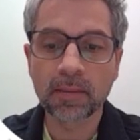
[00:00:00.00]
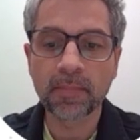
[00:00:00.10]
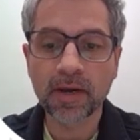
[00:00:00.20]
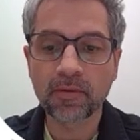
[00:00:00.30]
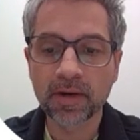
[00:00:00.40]

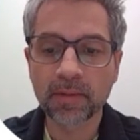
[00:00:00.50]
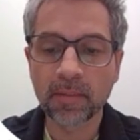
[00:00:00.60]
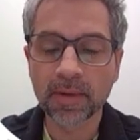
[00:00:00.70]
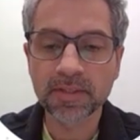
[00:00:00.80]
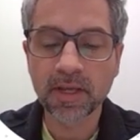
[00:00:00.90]
background about
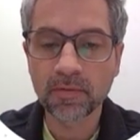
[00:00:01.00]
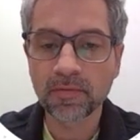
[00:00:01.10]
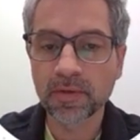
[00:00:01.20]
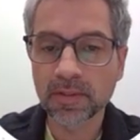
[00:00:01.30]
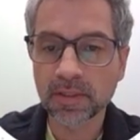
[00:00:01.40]
myself
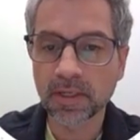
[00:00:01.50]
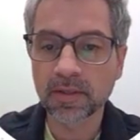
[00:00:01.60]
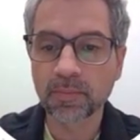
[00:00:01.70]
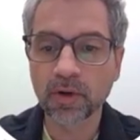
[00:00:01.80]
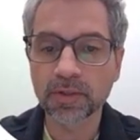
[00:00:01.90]
and
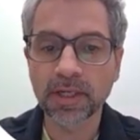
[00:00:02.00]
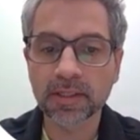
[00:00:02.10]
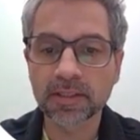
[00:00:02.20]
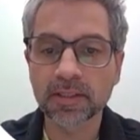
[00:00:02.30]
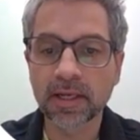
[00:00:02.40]
the
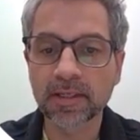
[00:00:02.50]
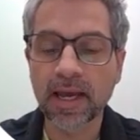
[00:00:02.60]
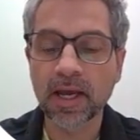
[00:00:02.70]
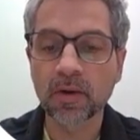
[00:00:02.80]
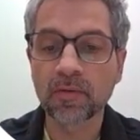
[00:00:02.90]
project and
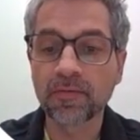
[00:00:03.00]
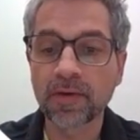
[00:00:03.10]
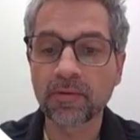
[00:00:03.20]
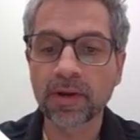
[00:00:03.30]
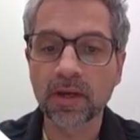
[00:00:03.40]
how
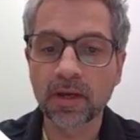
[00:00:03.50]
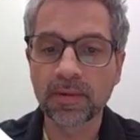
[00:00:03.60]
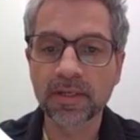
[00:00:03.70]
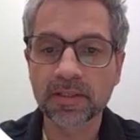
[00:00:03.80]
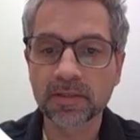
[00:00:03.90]
Farrier
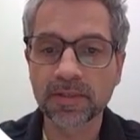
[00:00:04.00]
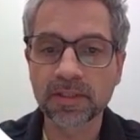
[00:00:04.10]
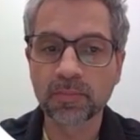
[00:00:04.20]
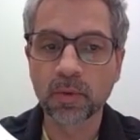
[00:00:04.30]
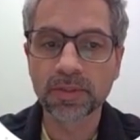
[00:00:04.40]
Urbanism has been
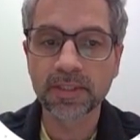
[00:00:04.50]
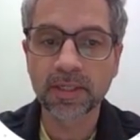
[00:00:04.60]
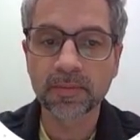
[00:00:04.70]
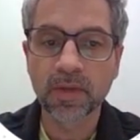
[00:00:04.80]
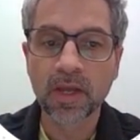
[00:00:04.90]
supporting
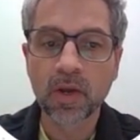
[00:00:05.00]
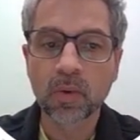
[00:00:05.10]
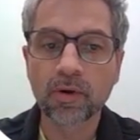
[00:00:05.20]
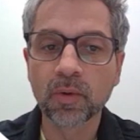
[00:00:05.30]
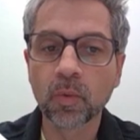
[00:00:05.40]
it.
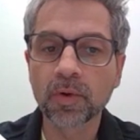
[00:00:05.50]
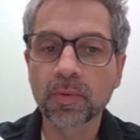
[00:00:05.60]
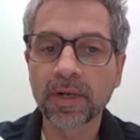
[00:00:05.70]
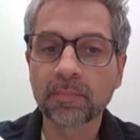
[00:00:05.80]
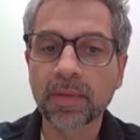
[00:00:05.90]
We're an
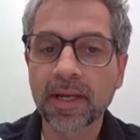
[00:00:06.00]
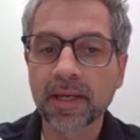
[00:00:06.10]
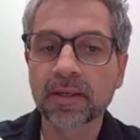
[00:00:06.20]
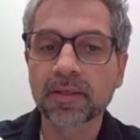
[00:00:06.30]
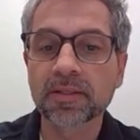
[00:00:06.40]
award-winning
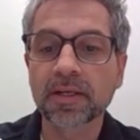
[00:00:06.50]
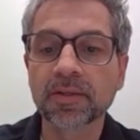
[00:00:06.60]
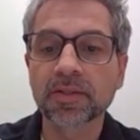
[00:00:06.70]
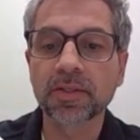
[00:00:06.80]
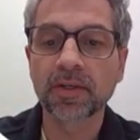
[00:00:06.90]
planning and design
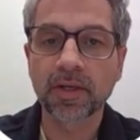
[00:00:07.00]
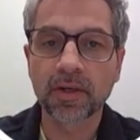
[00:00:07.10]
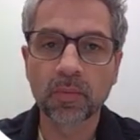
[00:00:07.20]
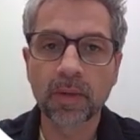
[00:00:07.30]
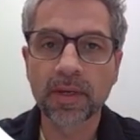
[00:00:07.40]
studio
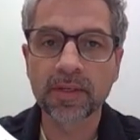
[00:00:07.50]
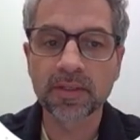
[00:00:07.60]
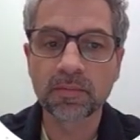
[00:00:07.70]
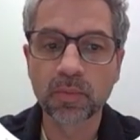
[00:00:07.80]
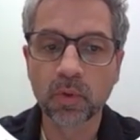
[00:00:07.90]
and we're based
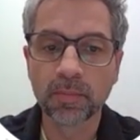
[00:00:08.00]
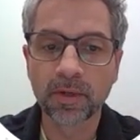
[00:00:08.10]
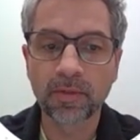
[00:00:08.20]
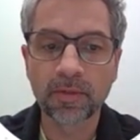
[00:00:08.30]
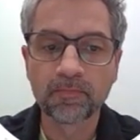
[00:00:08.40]
in
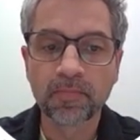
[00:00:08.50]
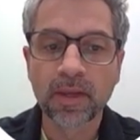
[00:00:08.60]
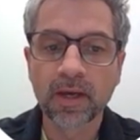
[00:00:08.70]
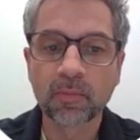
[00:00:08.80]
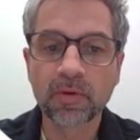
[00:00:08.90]
Bournemouth.
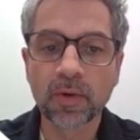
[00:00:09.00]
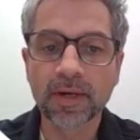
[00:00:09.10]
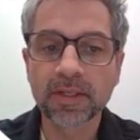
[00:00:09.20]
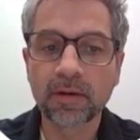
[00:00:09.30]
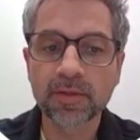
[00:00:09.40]
And we've
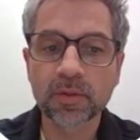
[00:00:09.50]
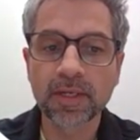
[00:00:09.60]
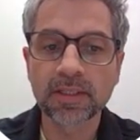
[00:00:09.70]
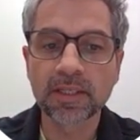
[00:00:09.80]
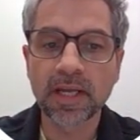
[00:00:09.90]
worked on over
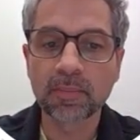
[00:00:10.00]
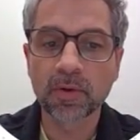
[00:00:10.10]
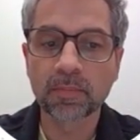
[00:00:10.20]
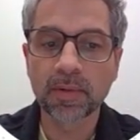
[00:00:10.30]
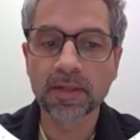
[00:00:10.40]
20
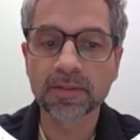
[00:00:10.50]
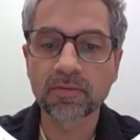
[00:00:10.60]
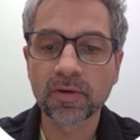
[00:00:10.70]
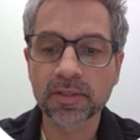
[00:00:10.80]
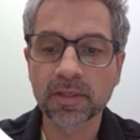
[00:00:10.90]
neighbourhood plans
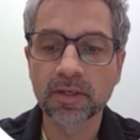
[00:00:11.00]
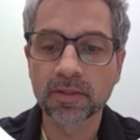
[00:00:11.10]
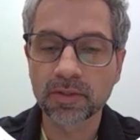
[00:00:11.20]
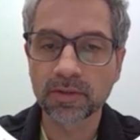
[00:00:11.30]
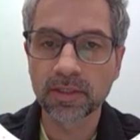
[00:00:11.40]
across the
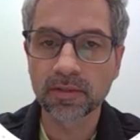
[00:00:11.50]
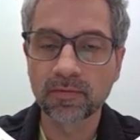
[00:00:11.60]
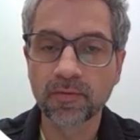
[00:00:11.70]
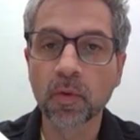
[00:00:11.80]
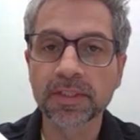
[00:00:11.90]
country, and
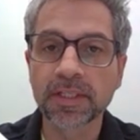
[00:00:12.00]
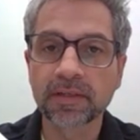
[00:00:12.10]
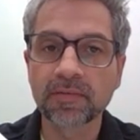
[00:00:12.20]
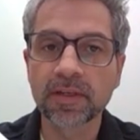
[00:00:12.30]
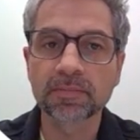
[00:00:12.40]
14
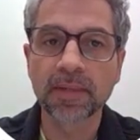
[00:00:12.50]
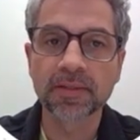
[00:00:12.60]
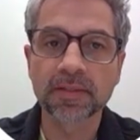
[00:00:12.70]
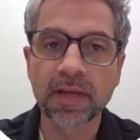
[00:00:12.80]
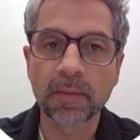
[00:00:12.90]
of these plans
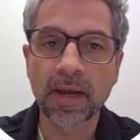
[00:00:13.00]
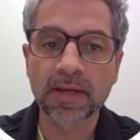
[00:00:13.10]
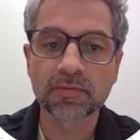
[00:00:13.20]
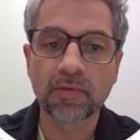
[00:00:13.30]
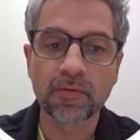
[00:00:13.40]
have now
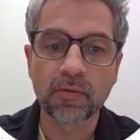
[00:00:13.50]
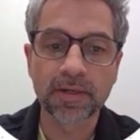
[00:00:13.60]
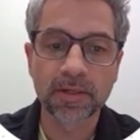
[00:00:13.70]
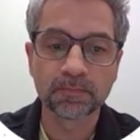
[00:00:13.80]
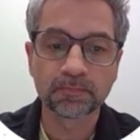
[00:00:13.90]
passed
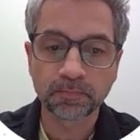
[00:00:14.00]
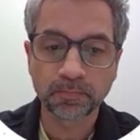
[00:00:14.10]
referendum.